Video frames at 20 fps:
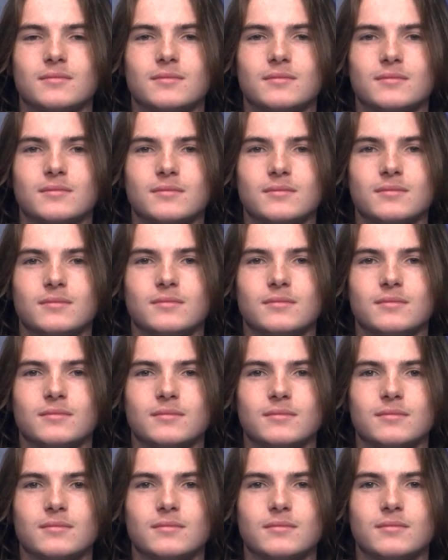
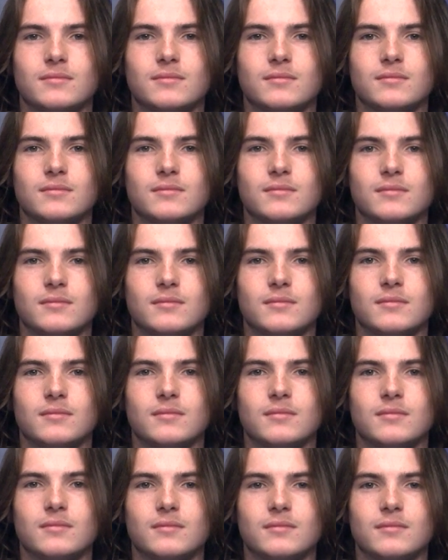
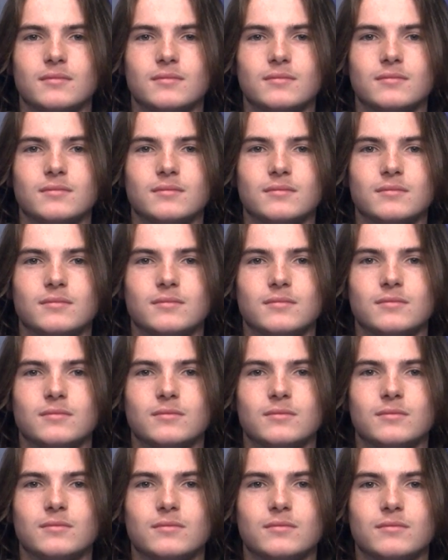
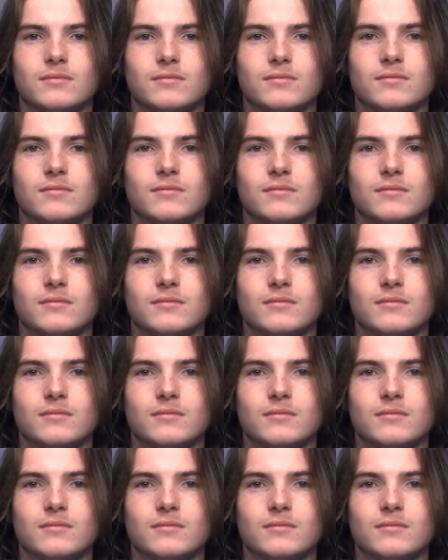No words are spoken by the person on screen.